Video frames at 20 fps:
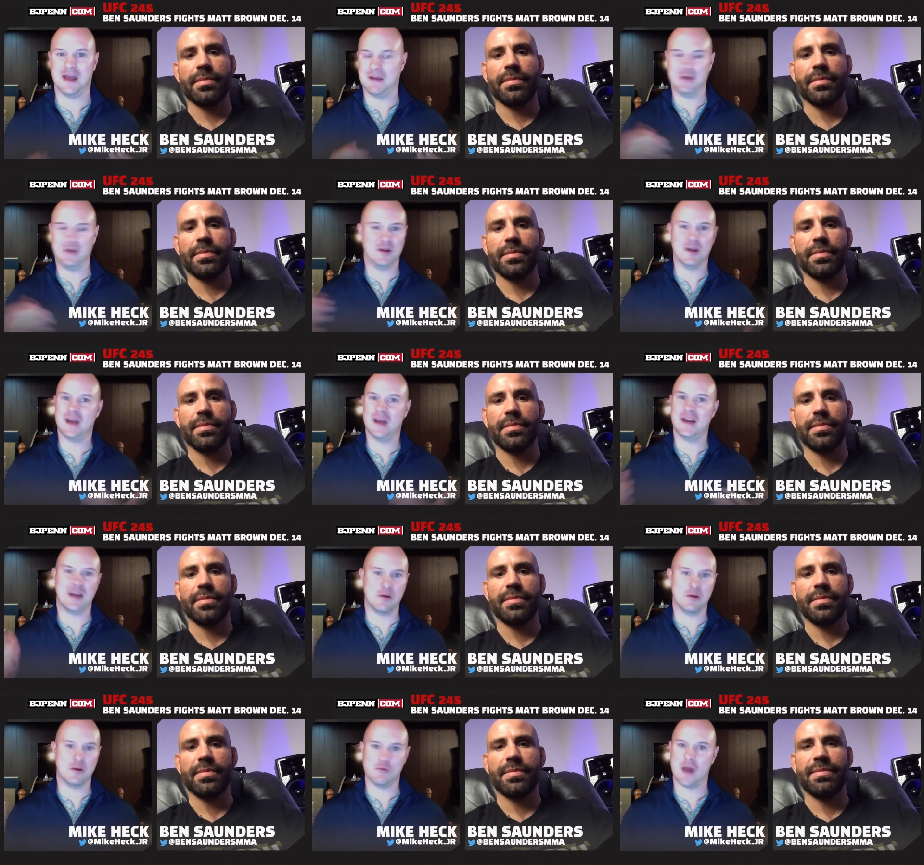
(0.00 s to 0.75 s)
Speaker 1: I mean, you
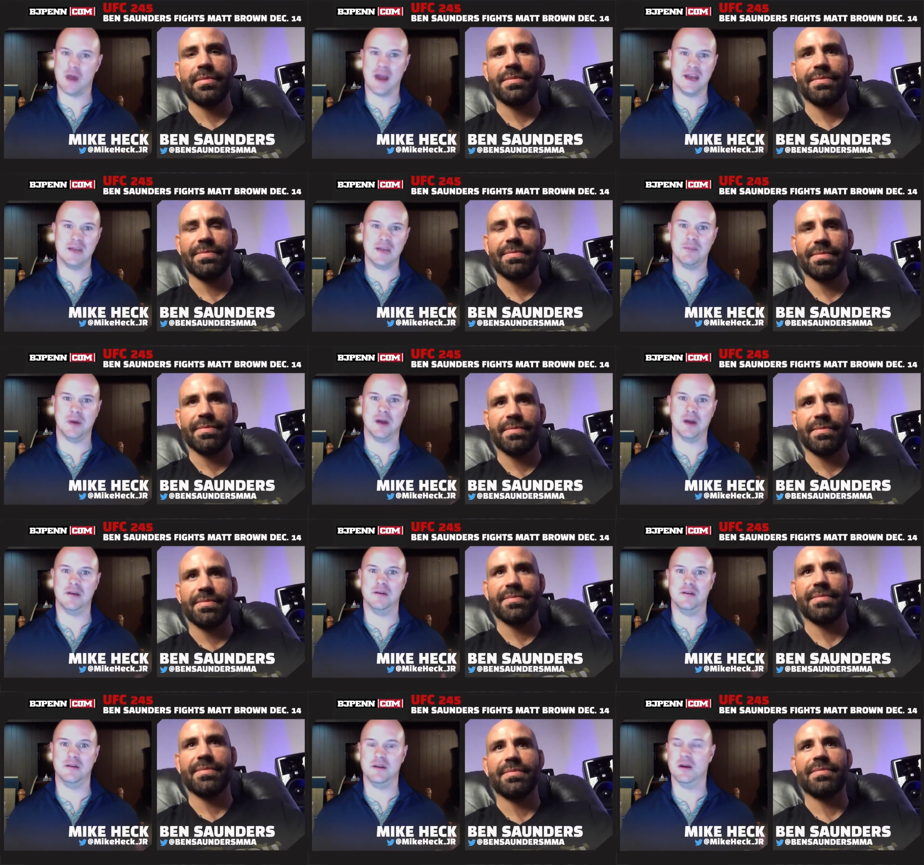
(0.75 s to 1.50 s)
got to get ready,
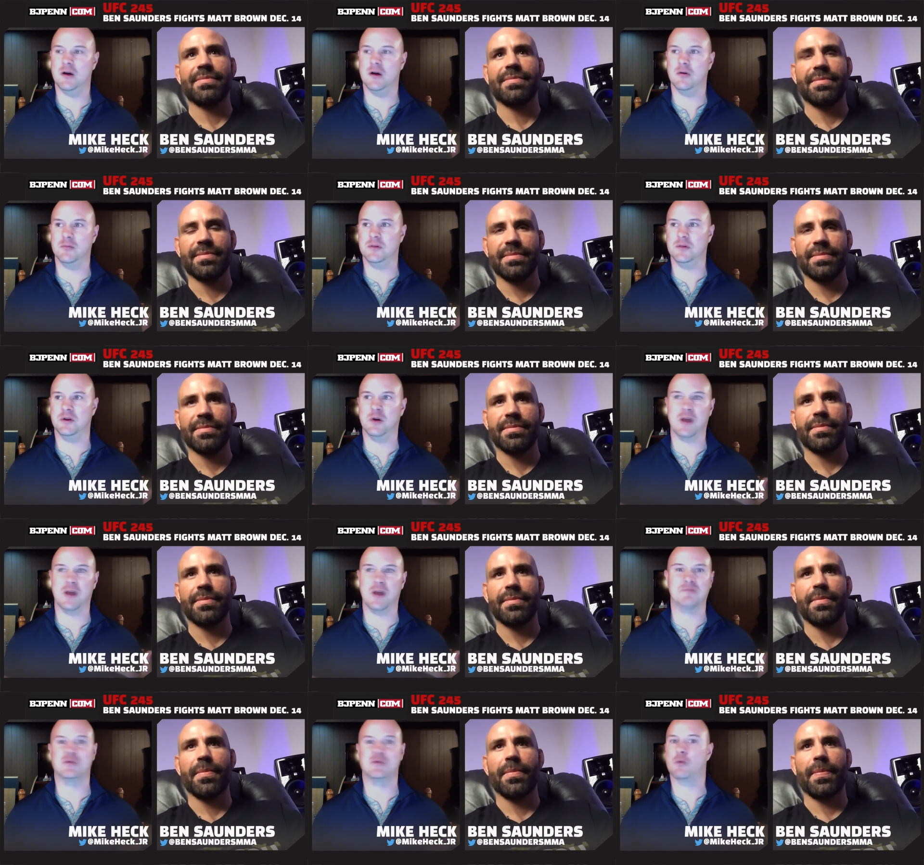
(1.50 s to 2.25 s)
but you know, you
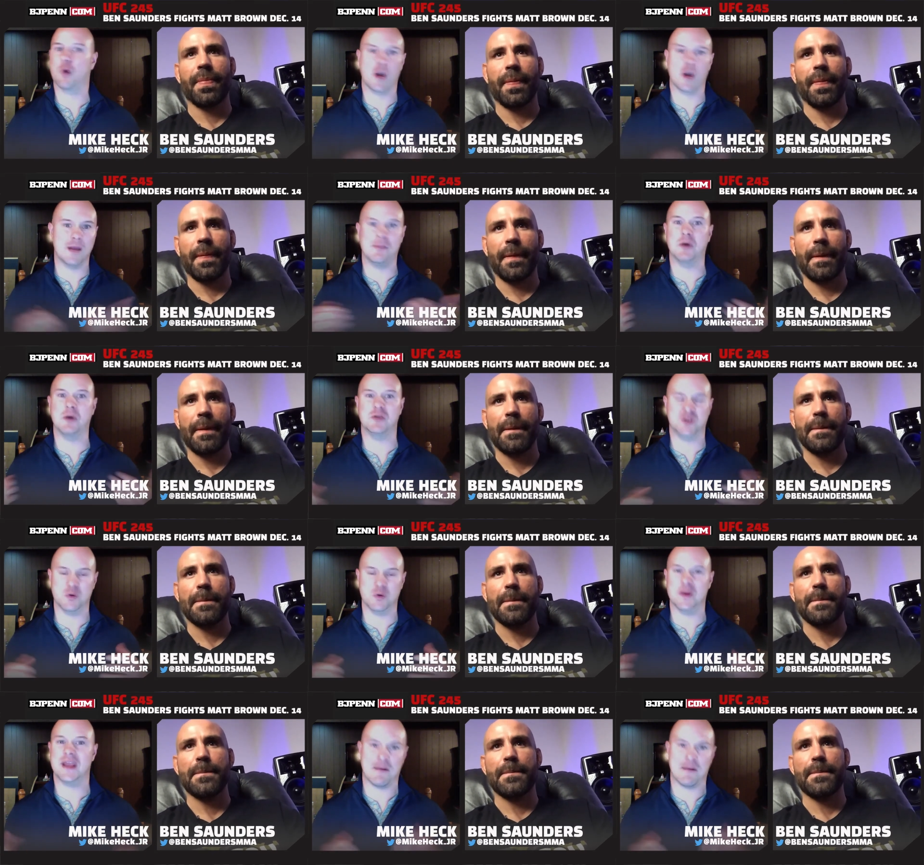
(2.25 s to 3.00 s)
don't have to worry about
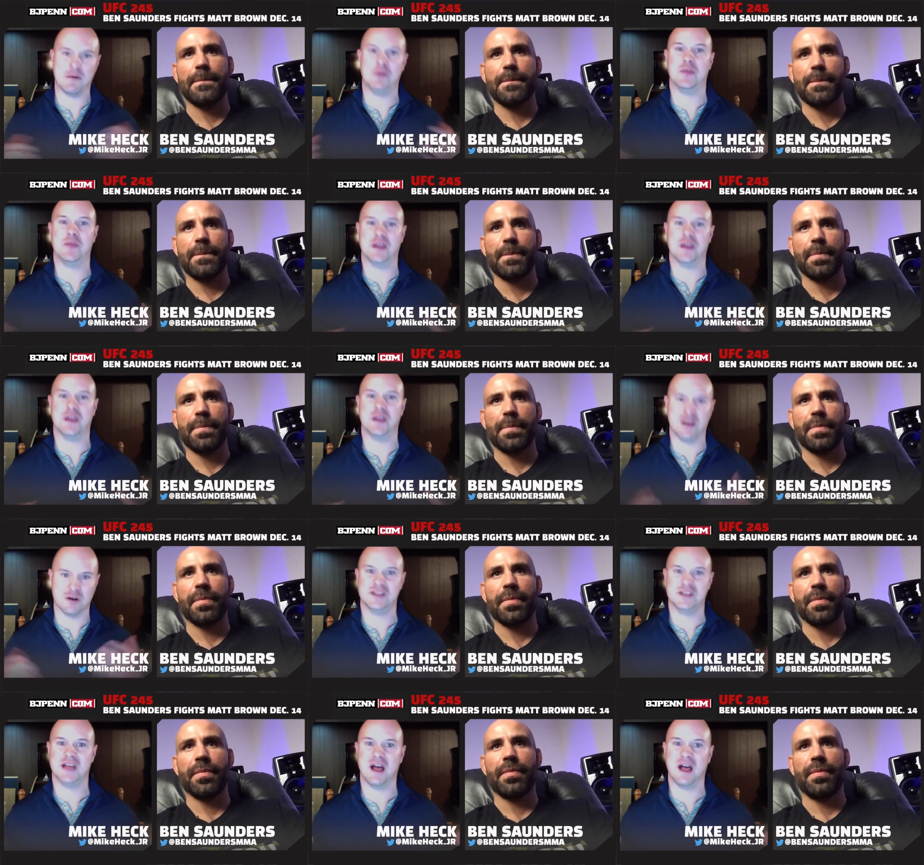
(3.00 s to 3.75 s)
doing everything
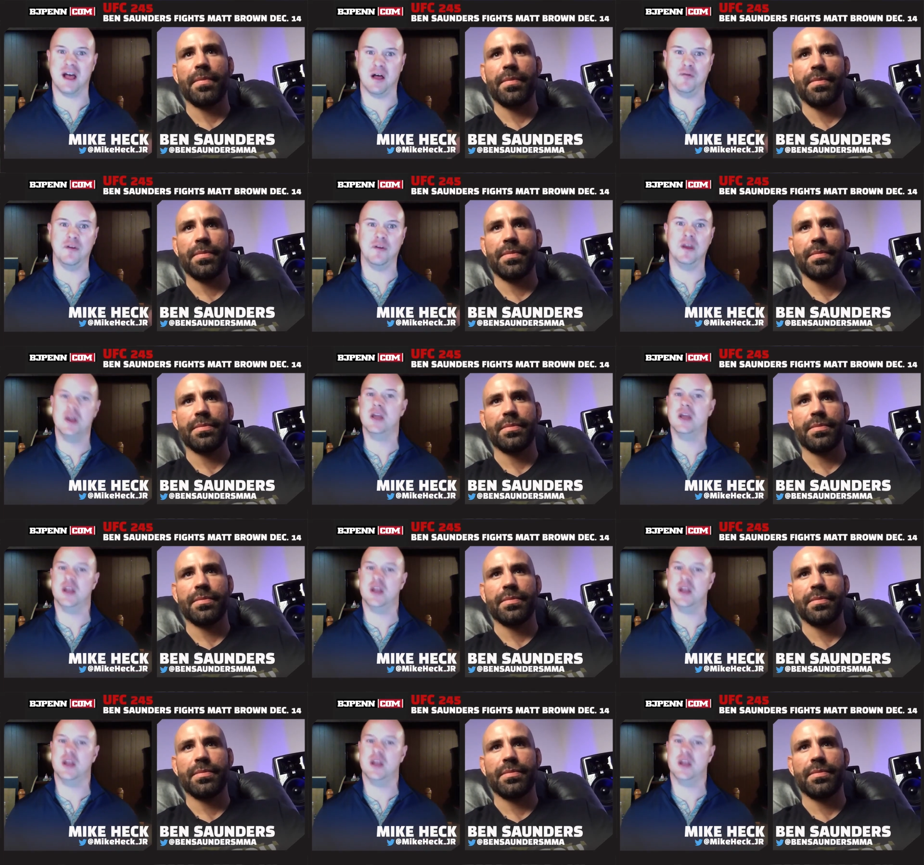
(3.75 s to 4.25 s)
yourself.